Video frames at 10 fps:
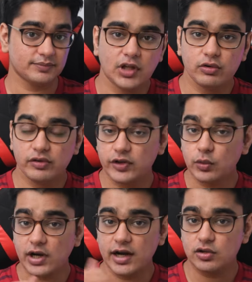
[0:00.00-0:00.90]
Now if you
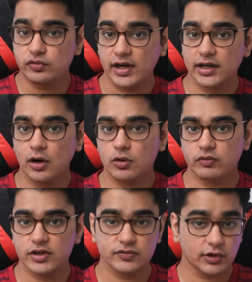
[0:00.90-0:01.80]
try to find out
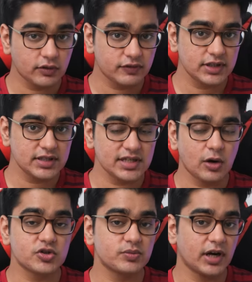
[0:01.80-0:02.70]
which one of these
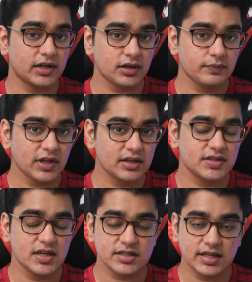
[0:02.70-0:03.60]
sounds better
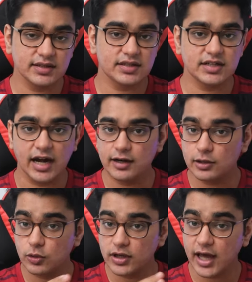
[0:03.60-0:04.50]
just as a
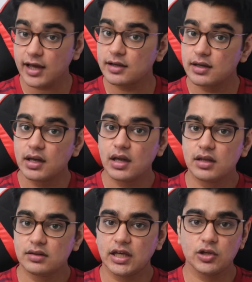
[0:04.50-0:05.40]
standalone DAC,
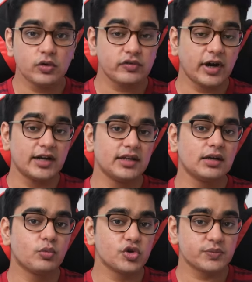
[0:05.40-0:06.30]
then you would find
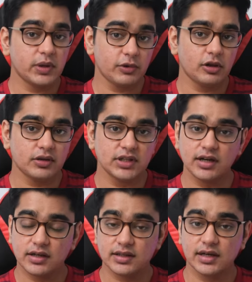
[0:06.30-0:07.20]
that most people on the
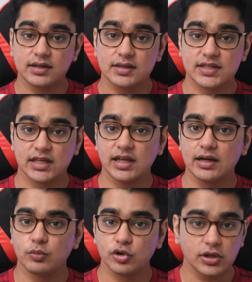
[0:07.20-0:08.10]
internet say
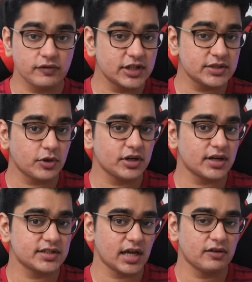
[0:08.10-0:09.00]
that both of these
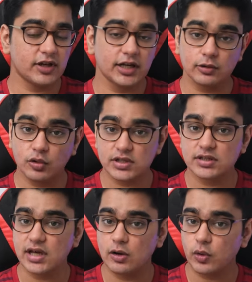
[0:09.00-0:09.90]
products are very close
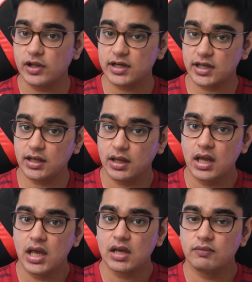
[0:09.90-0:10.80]
in sound quality,
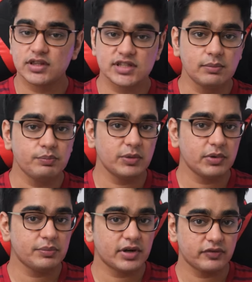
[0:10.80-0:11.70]
with some
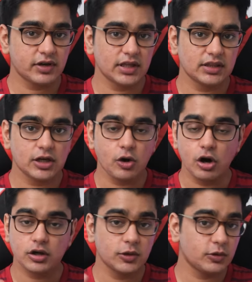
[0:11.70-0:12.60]
people preferring the
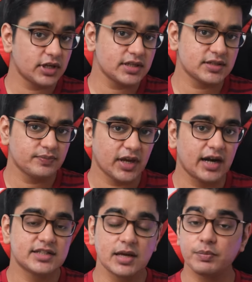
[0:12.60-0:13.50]
Chord Qutest
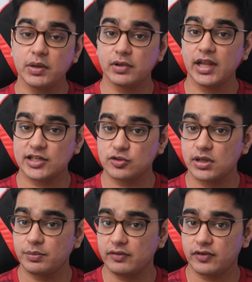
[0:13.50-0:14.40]
and some people
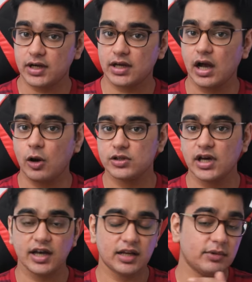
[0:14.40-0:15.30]
actually preferring how the
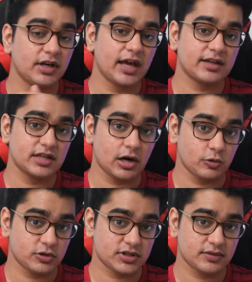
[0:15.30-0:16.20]
RME DAC
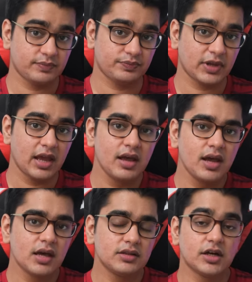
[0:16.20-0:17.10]
sounds.
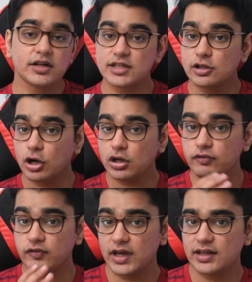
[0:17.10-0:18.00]
There is a lot
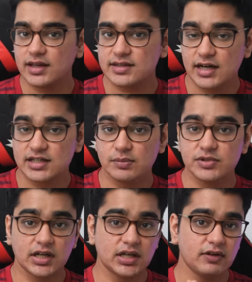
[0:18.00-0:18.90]
of vagueness and
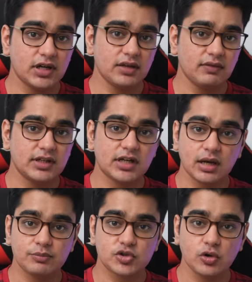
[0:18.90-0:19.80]
subjectivity when it
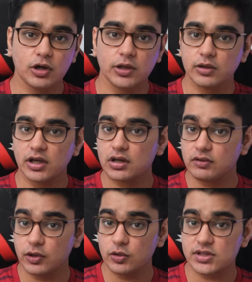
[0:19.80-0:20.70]
comes to audio gear
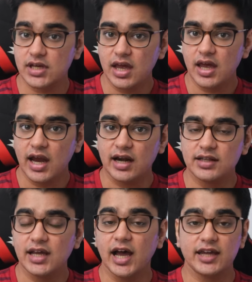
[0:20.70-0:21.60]
reviews and
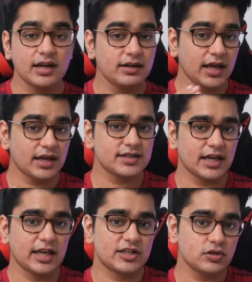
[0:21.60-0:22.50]
the high-end DACs
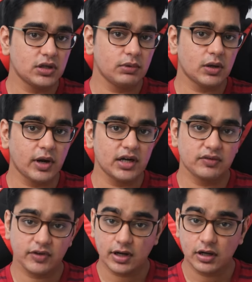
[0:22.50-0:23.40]
can actually be quite
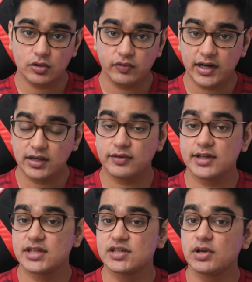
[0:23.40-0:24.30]
difficult to find
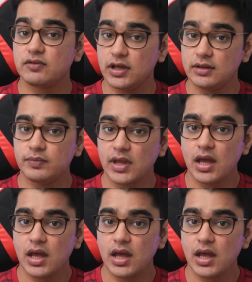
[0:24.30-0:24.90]
differences between.